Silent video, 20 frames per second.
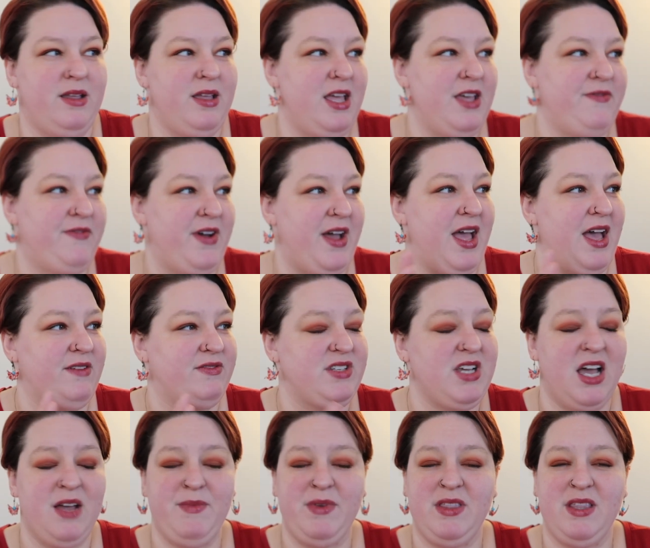if I have
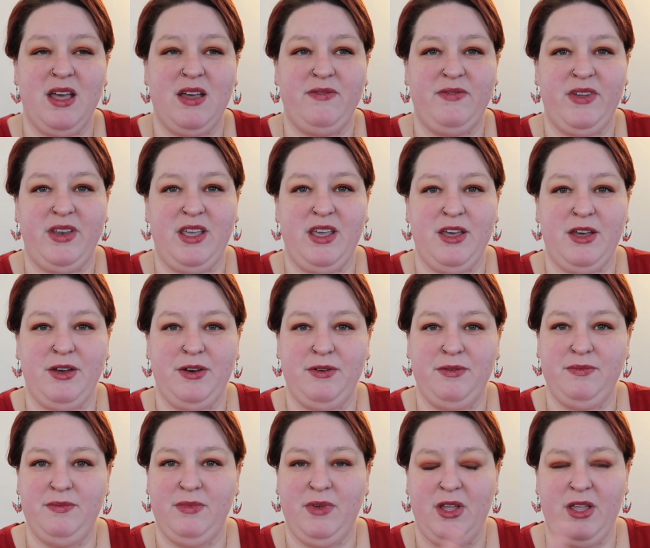time in that
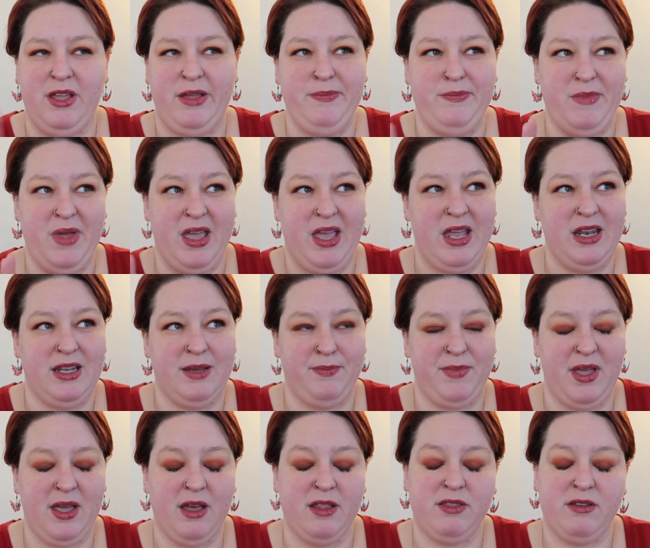video, it may end up
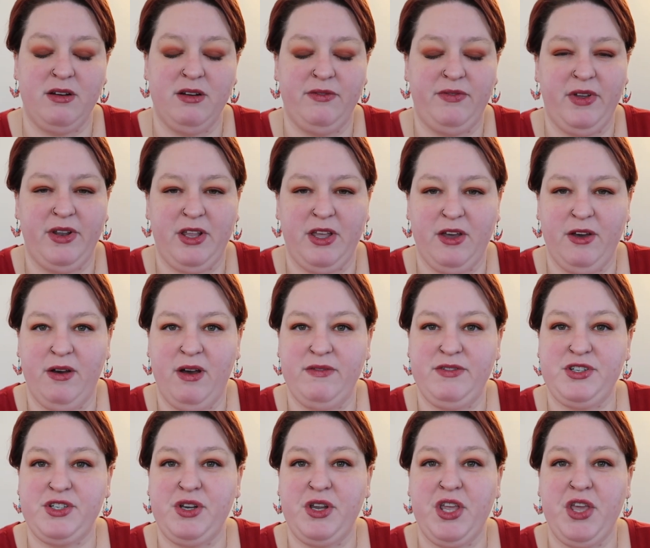being a third video
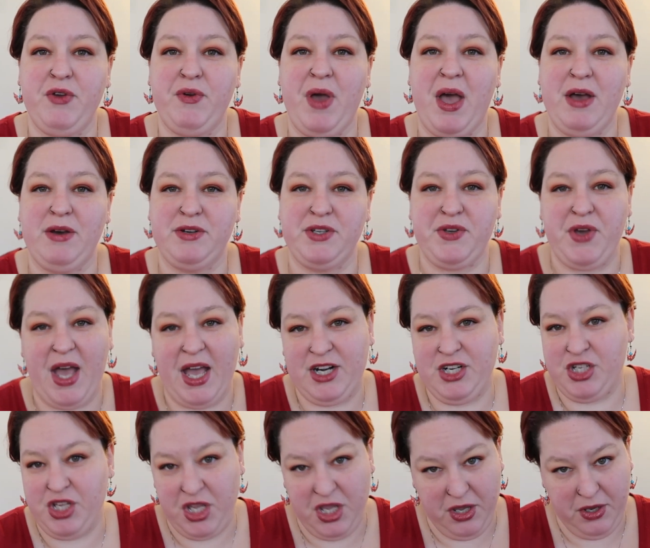of showing you how to
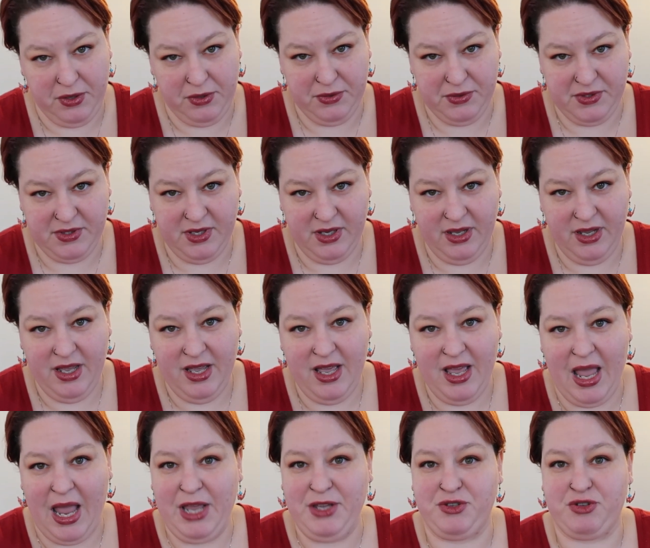actually use
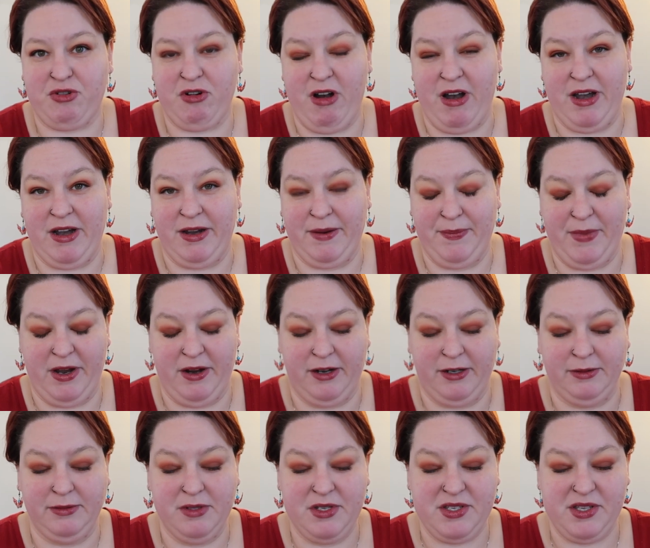a scrying
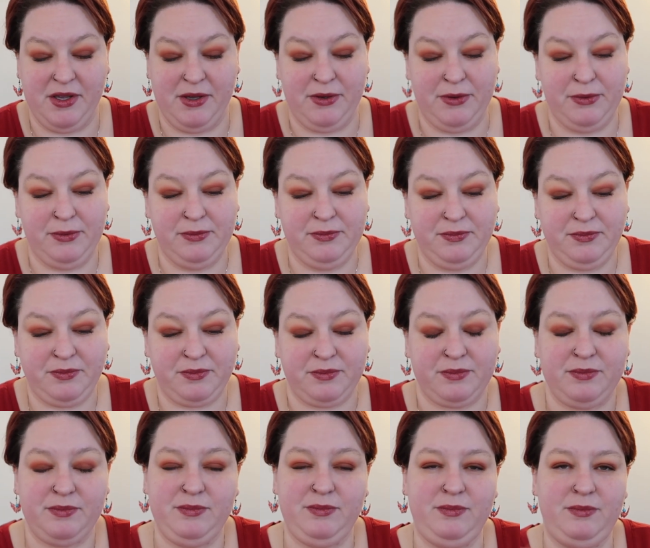mirror. So
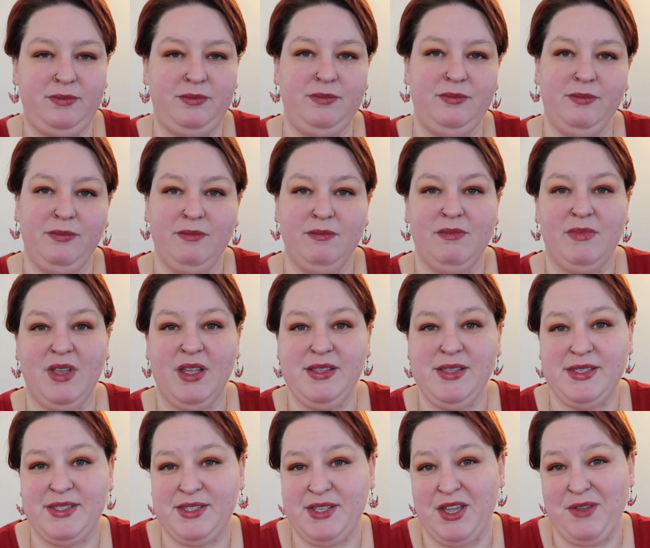
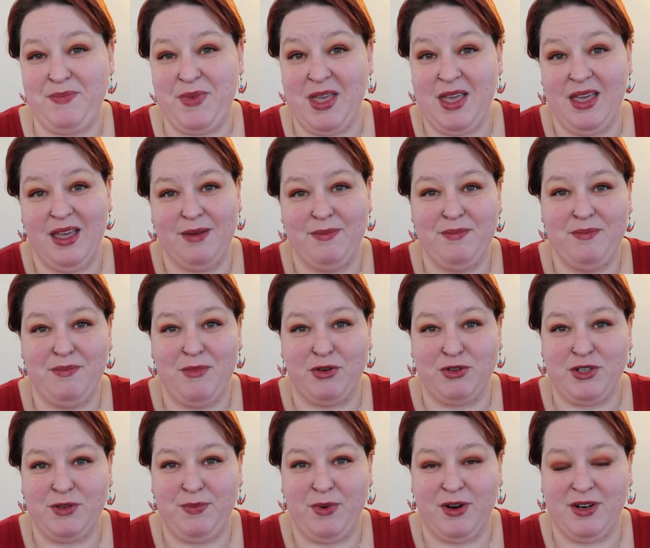this is going to be a
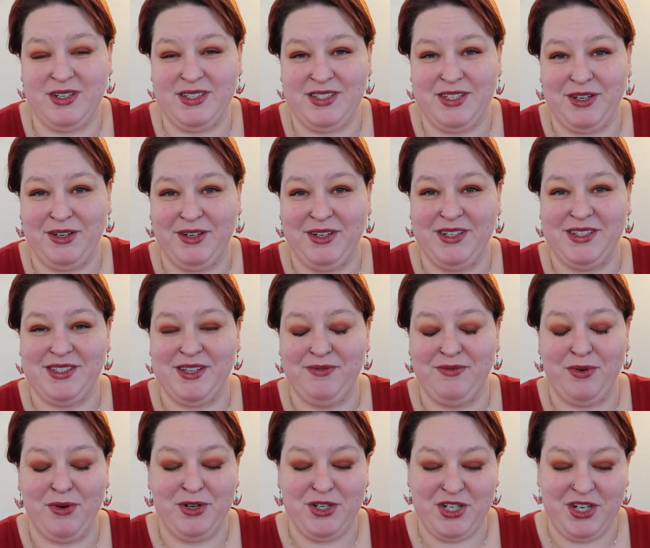multi-part series,
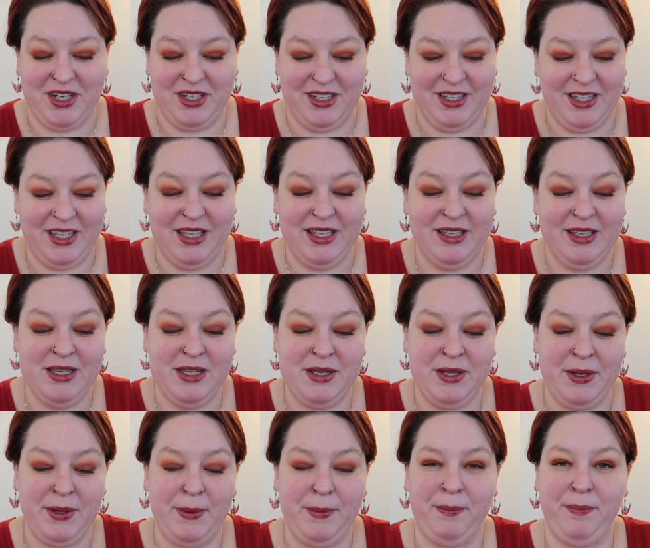unfortunately,
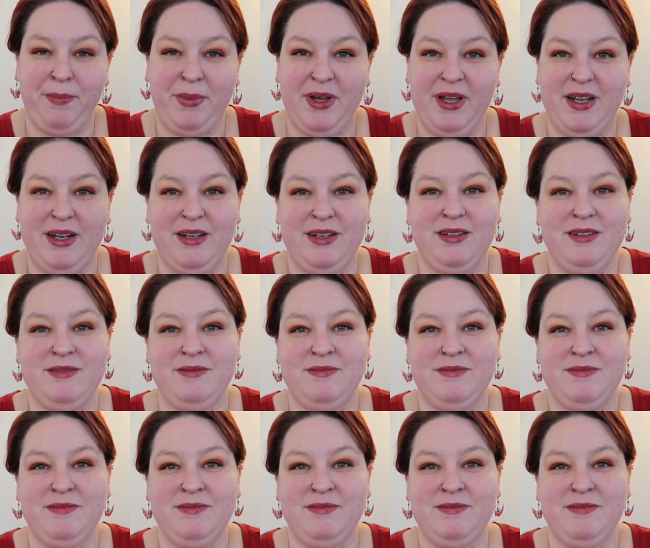but